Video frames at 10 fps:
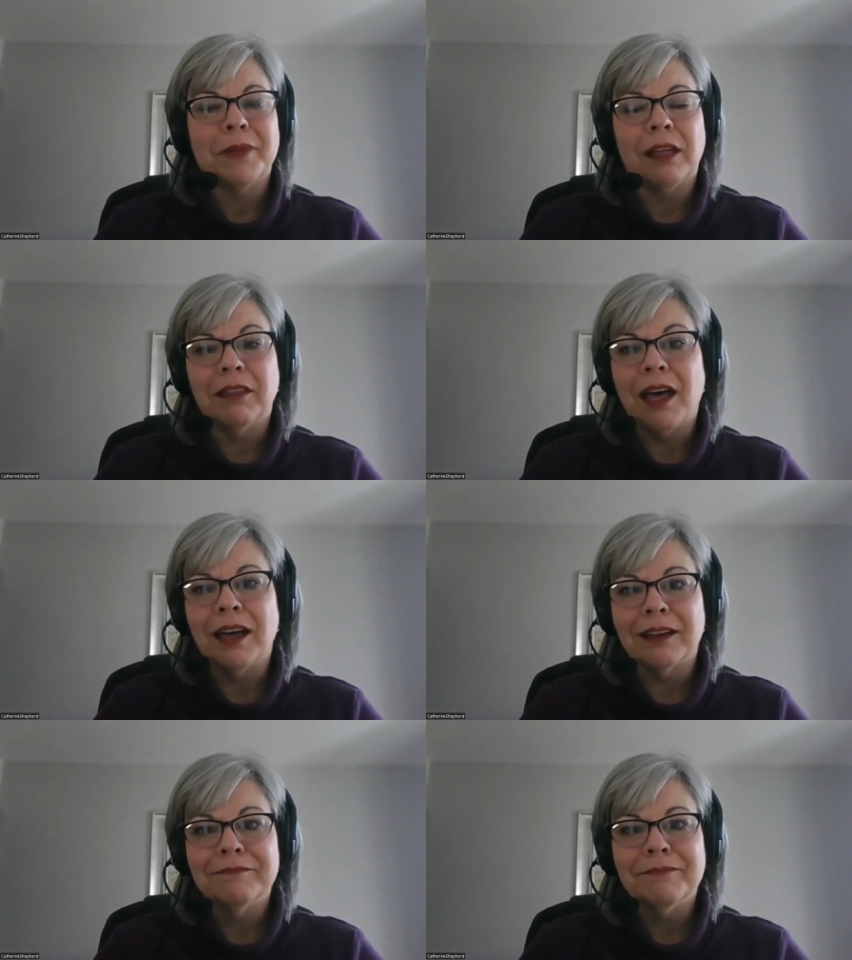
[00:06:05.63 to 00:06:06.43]

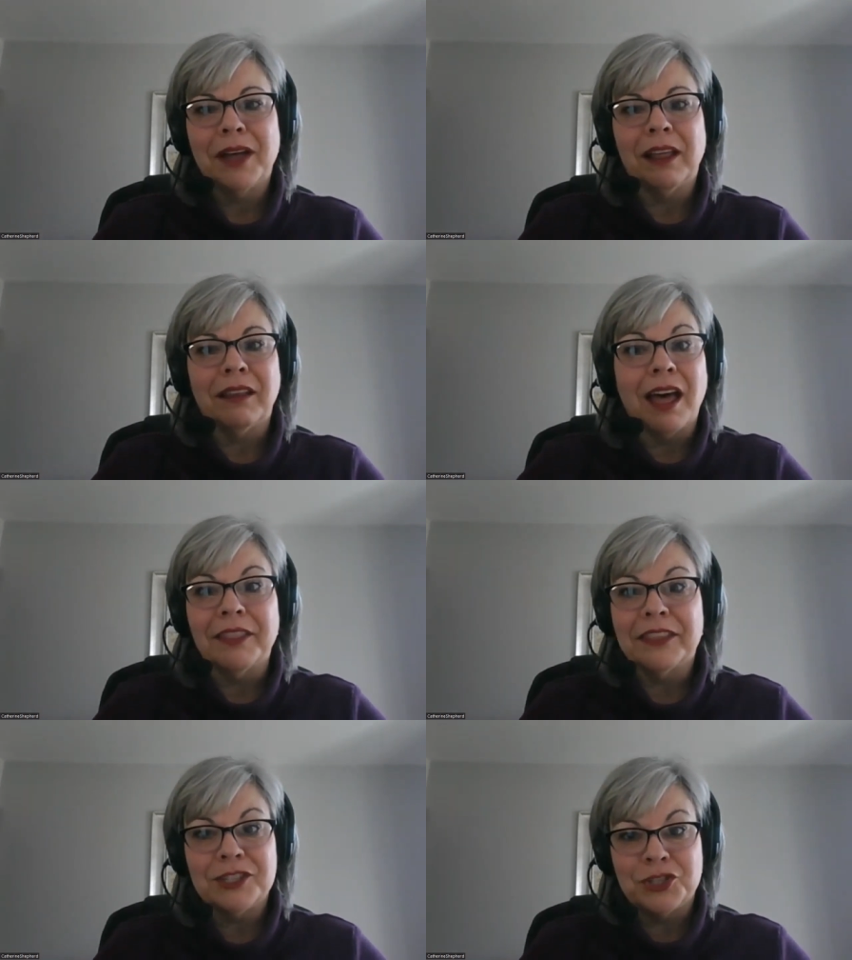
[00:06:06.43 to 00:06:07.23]
along
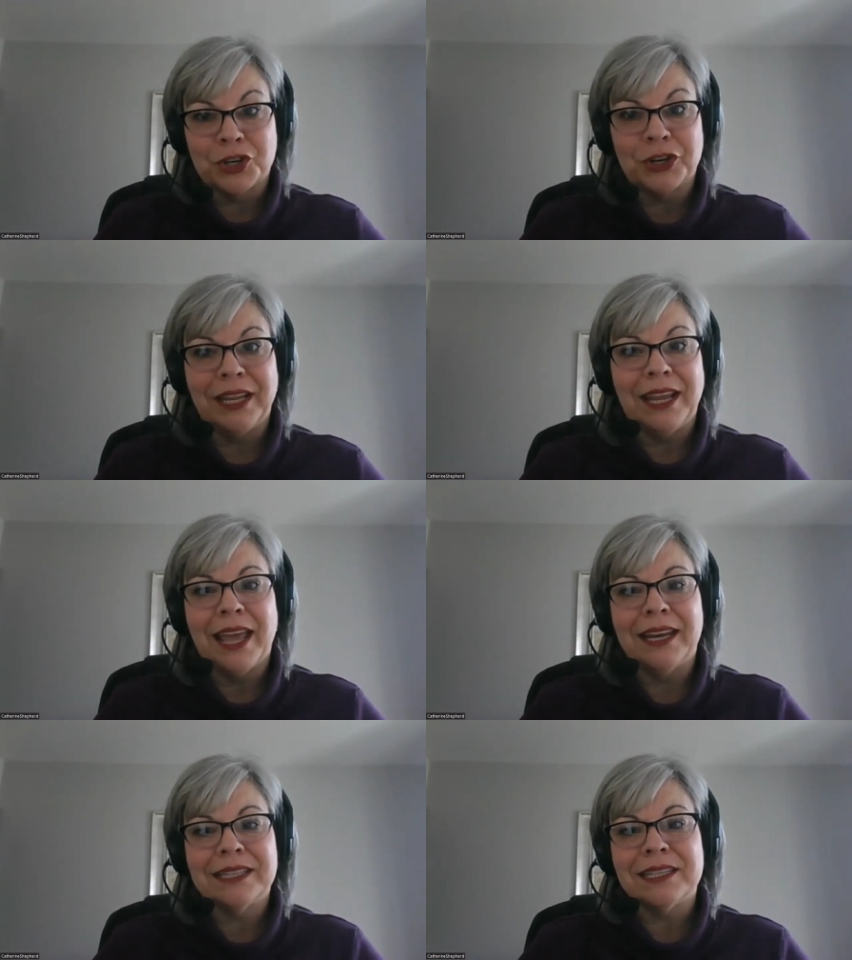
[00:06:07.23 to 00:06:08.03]
along this journey
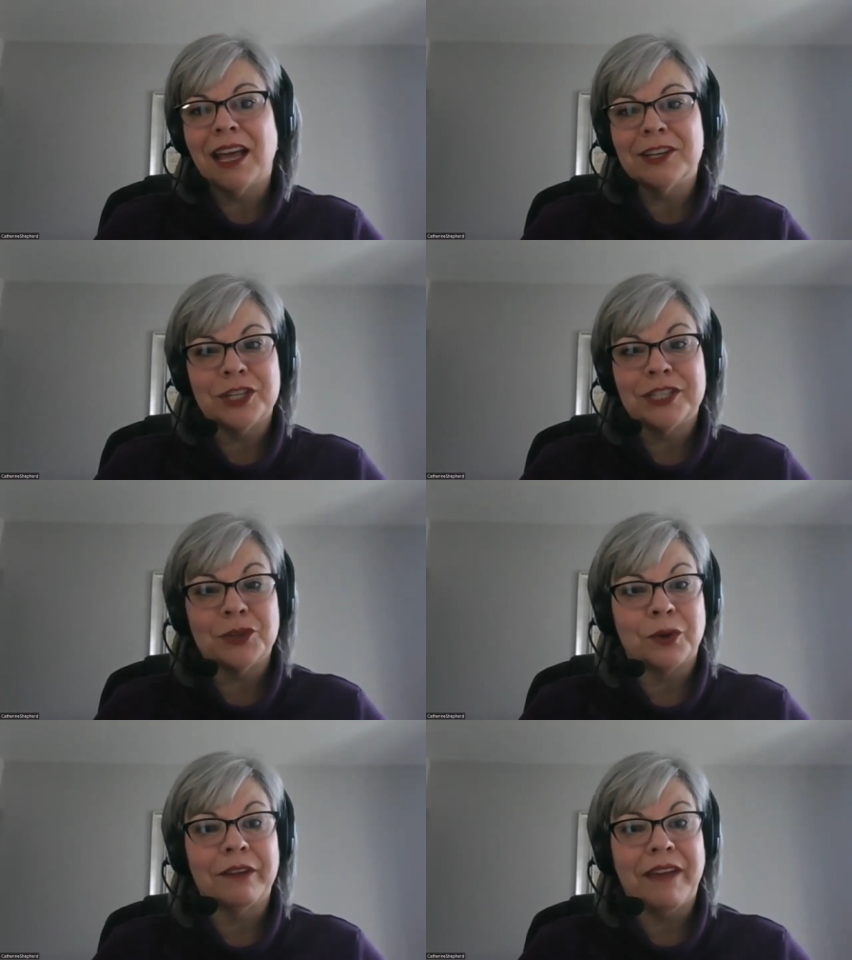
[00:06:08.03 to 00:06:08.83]
and it's not just
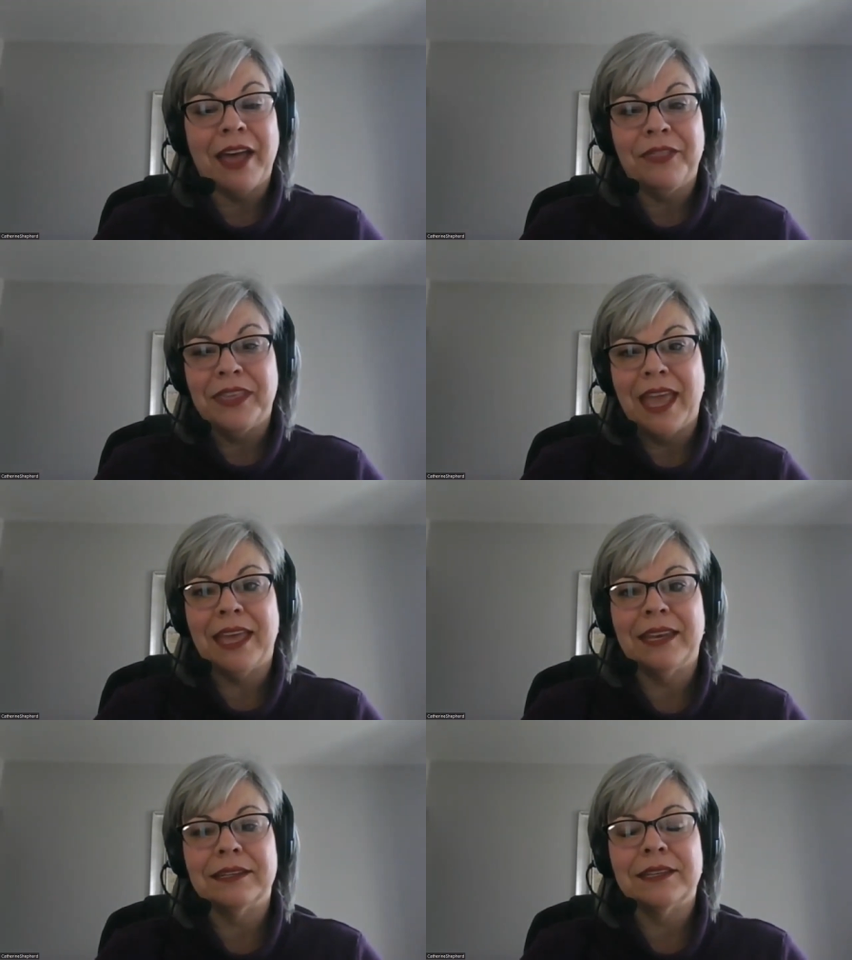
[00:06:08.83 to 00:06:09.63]
sort of at the
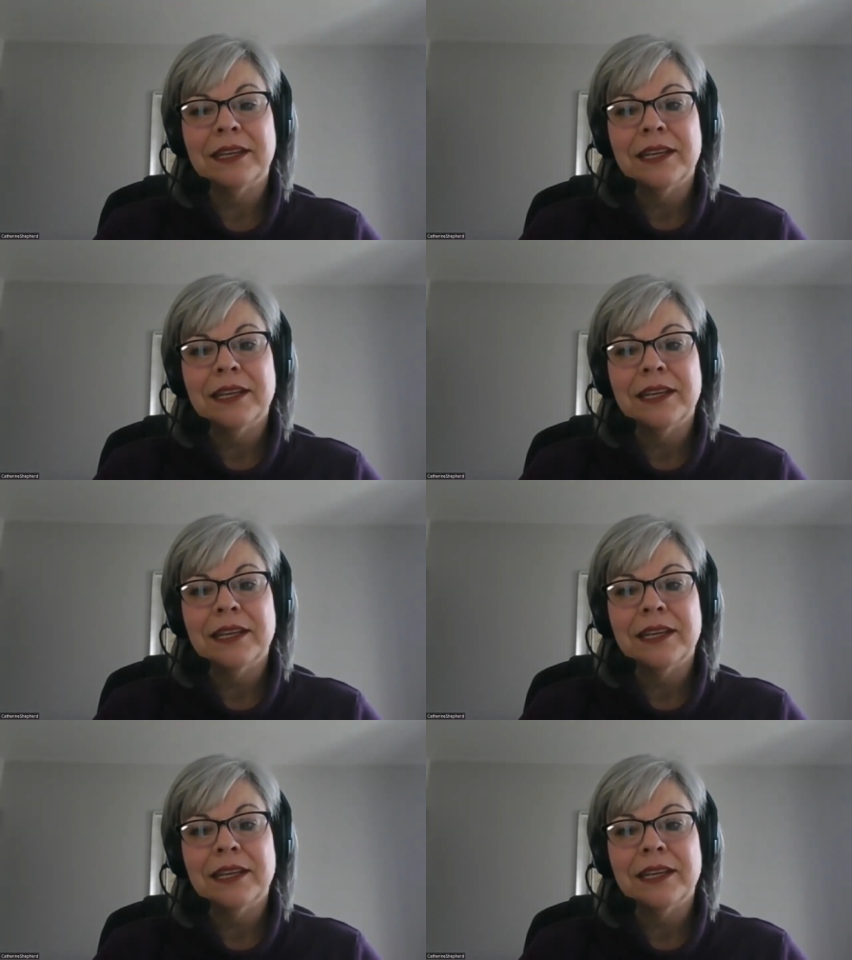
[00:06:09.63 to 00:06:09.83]
end